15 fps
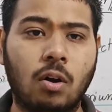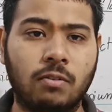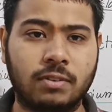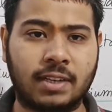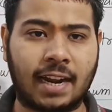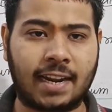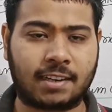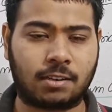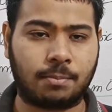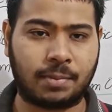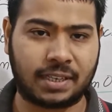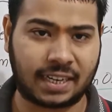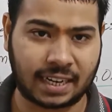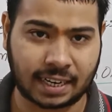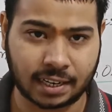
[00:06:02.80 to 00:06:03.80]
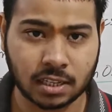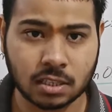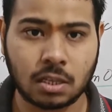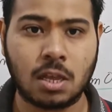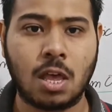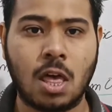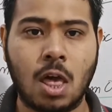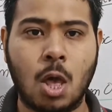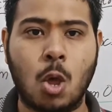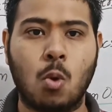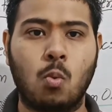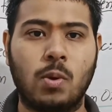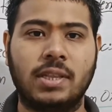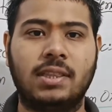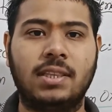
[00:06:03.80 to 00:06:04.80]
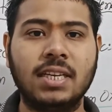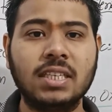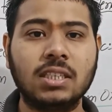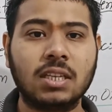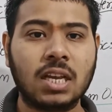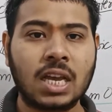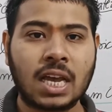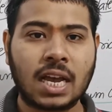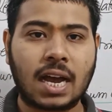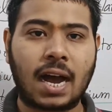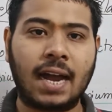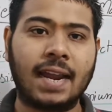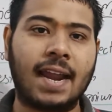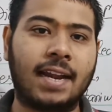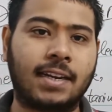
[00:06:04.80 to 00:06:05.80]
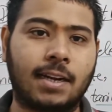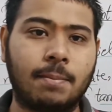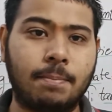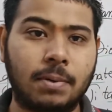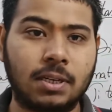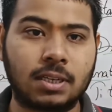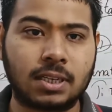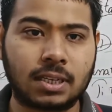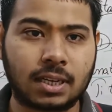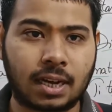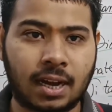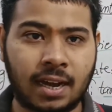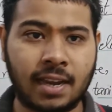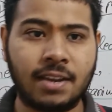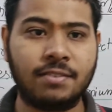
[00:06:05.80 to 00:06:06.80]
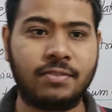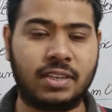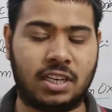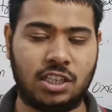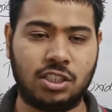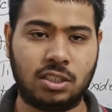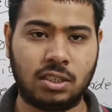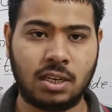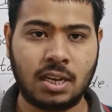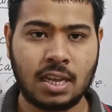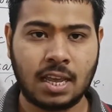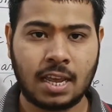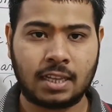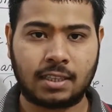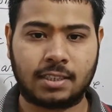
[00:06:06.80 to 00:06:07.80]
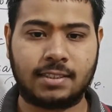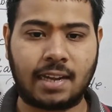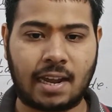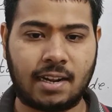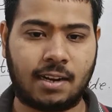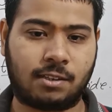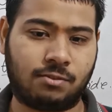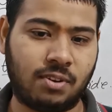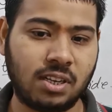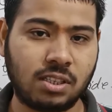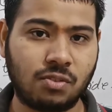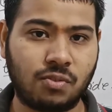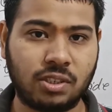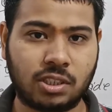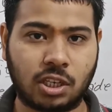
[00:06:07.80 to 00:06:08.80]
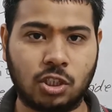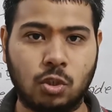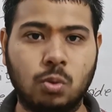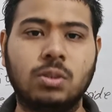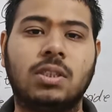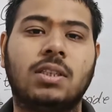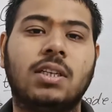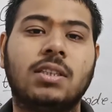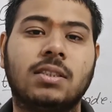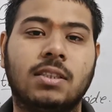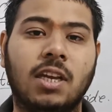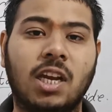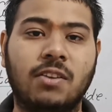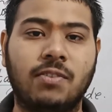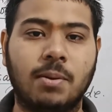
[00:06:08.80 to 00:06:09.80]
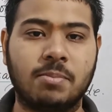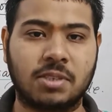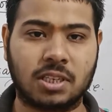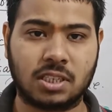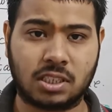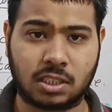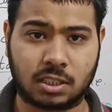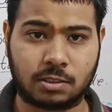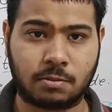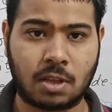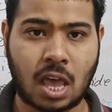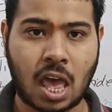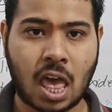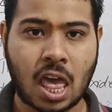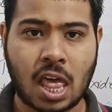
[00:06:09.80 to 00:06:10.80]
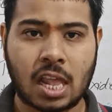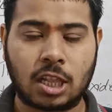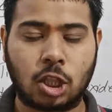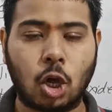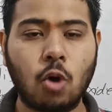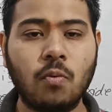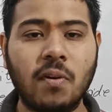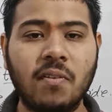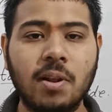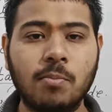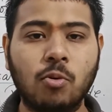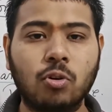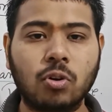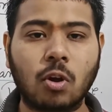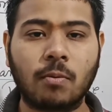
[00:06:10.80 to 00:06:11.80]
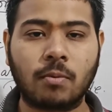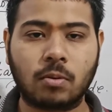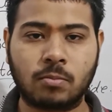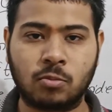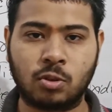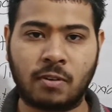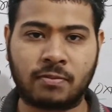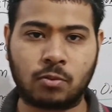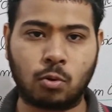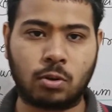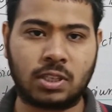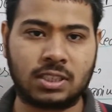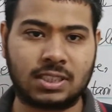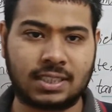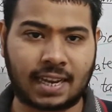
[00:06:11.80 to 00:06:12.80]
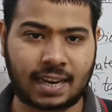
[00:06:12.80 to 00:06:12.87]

of dielectric materials. With this I finish the dielectrics which are used in the thick film resistors. Now we will move up to the